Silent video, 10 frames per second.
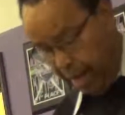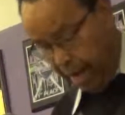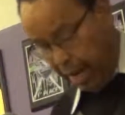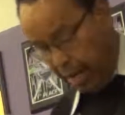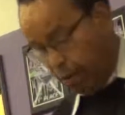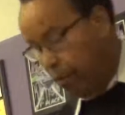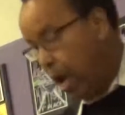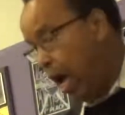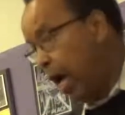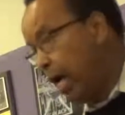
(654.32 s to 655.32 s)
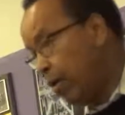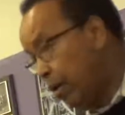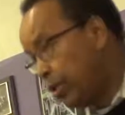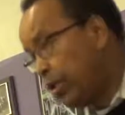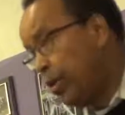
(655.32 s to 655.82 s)
And I
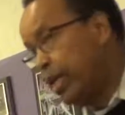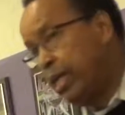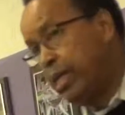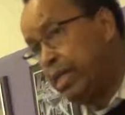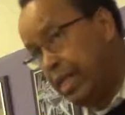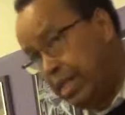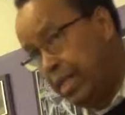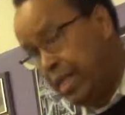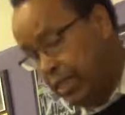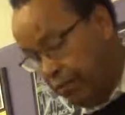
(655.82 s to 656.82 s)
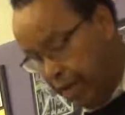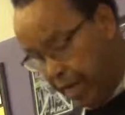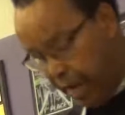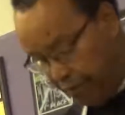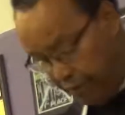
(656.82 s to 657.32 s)
also heard this
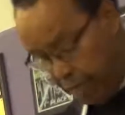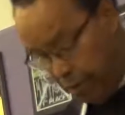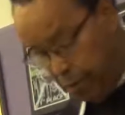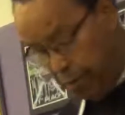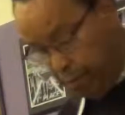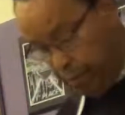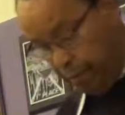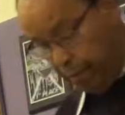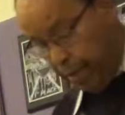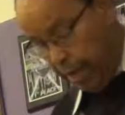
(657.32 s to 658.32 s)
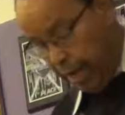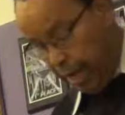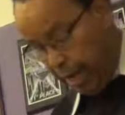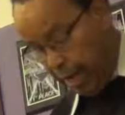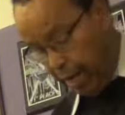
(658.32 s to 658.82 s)
very afternoon,
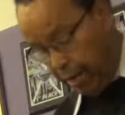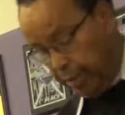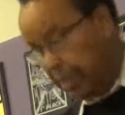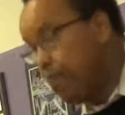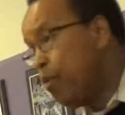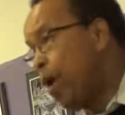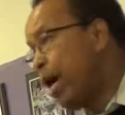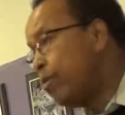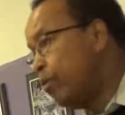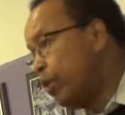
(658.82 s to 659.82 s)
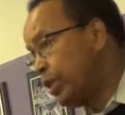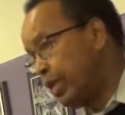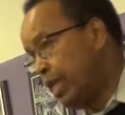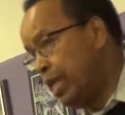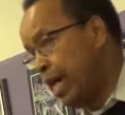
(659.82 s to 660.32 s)
someone was
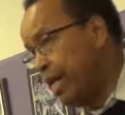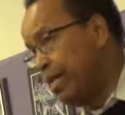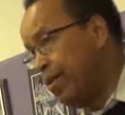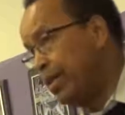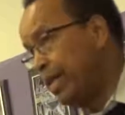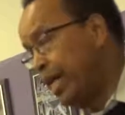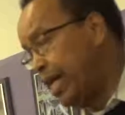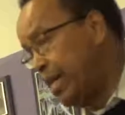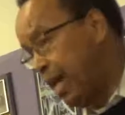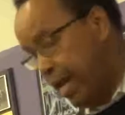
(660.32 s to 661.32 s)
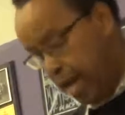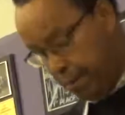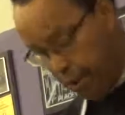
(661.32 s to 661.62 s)
killed. I did not get the name